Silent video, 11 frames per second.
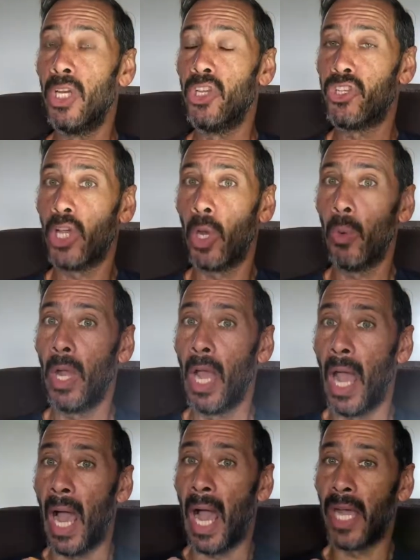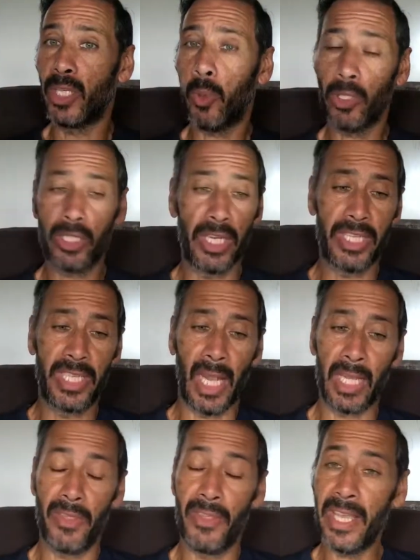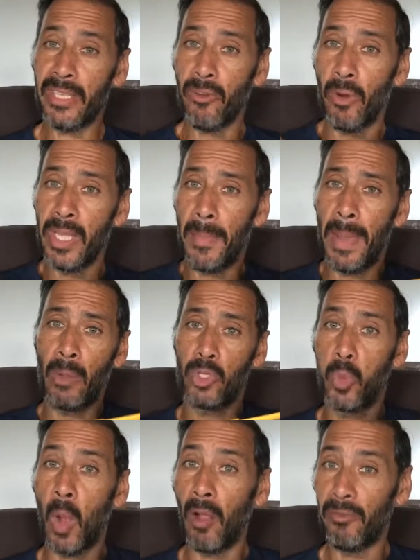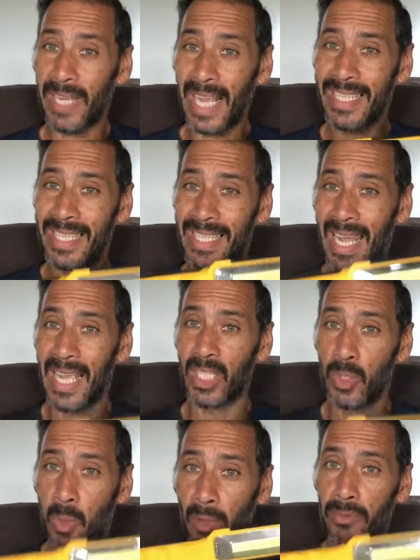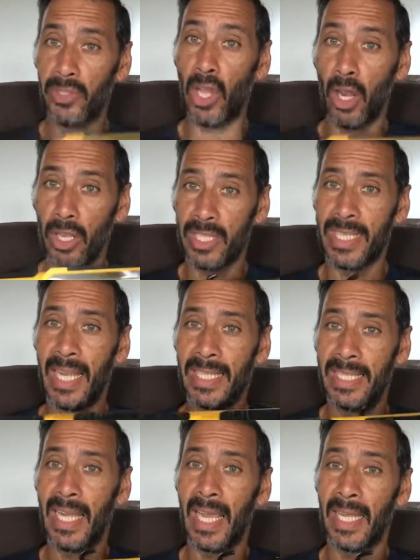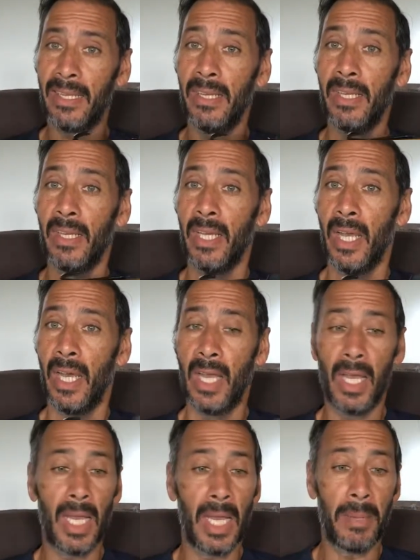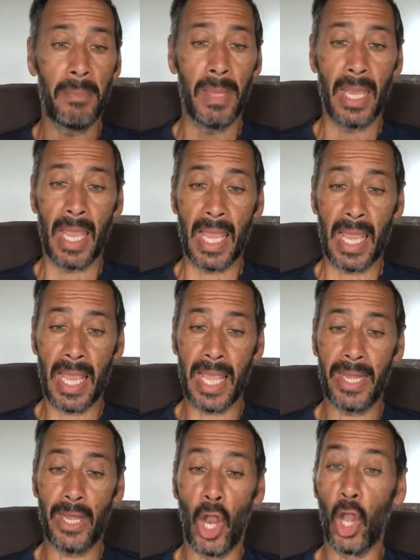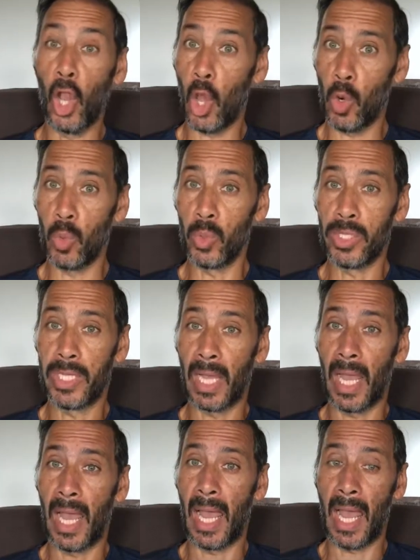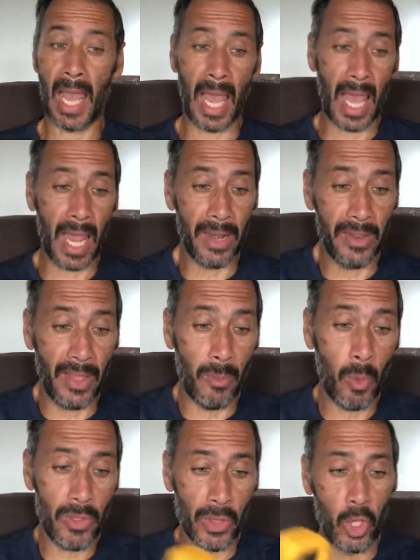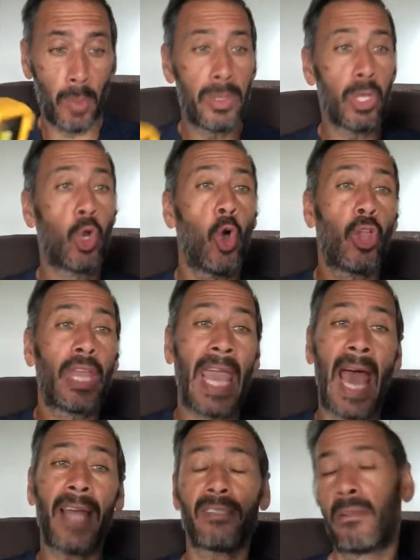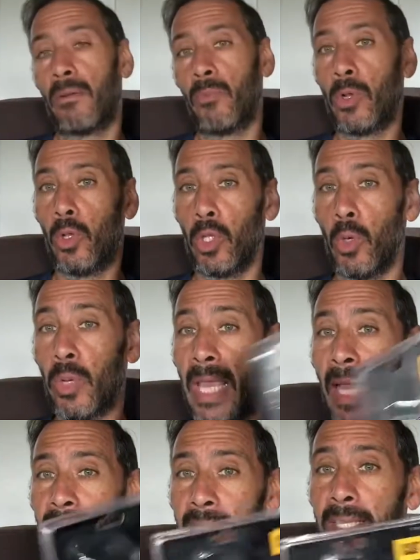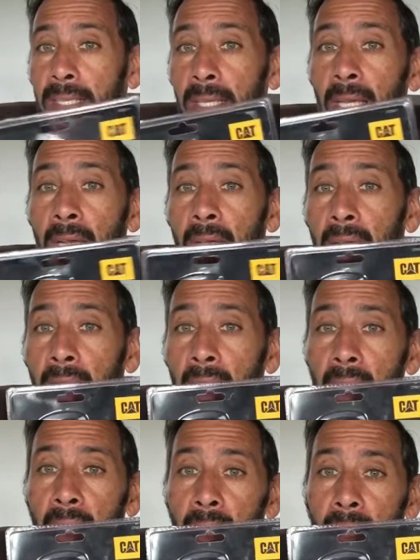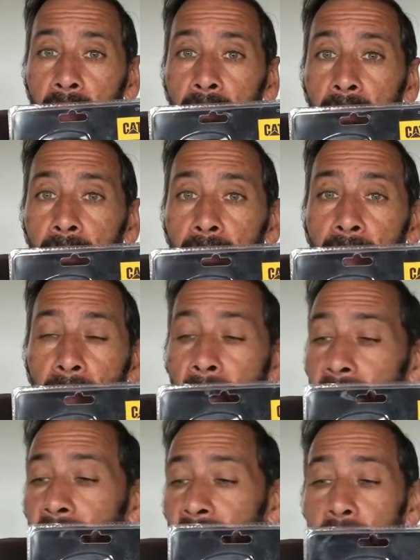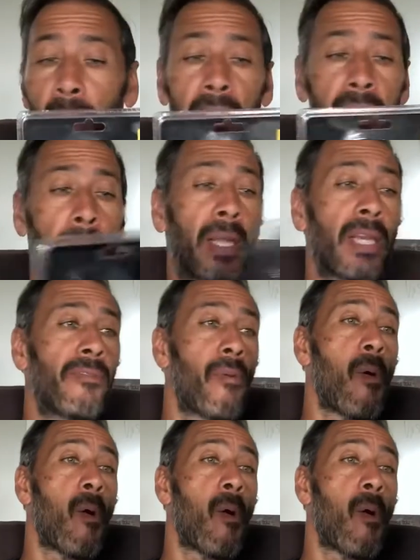So I just wanted to tell you, these are only about $12.99 in Lowe's, and they're with a company called Cat. We all know who Cat is. They make caterpillars, I believe,